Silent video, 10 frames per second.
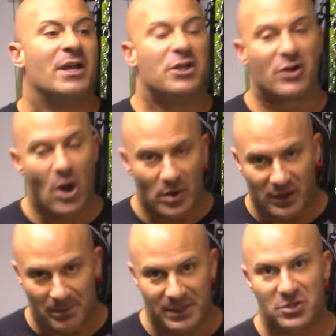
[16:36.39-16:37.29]
you're going a
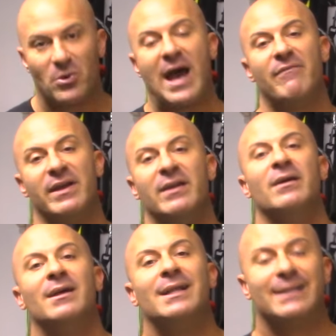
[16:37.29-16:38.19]
little bit too
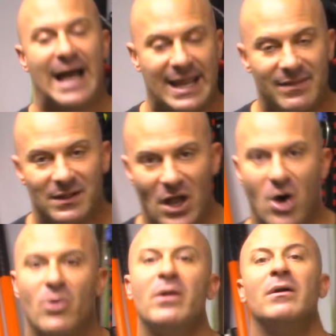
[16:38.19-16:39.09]
heavy, lighten the
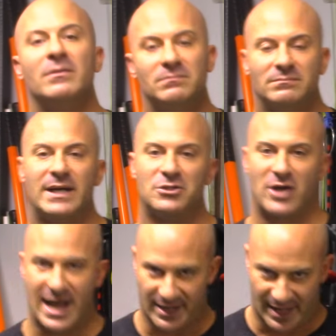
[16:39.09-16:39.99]
load, and try it